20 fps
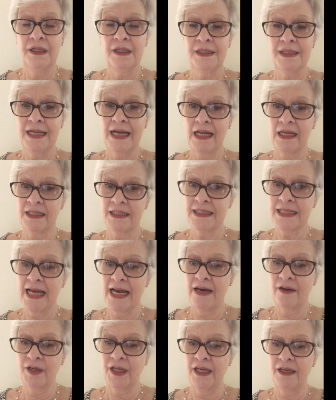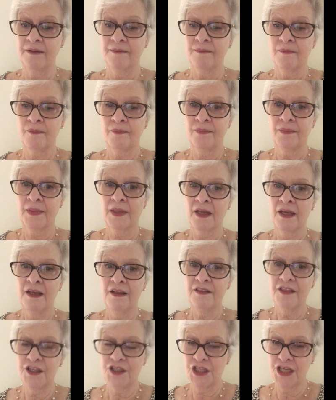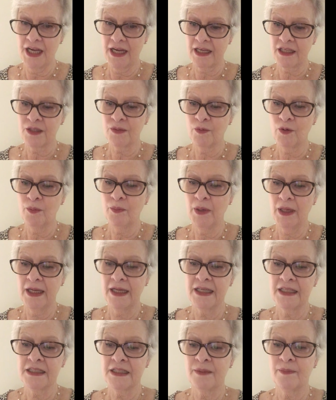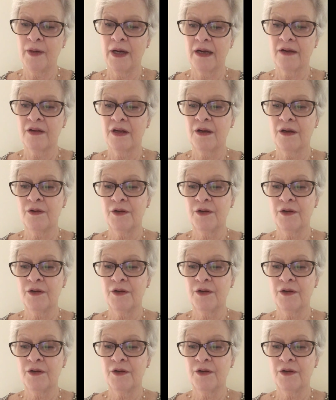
in Dallas County. The checks were blessed by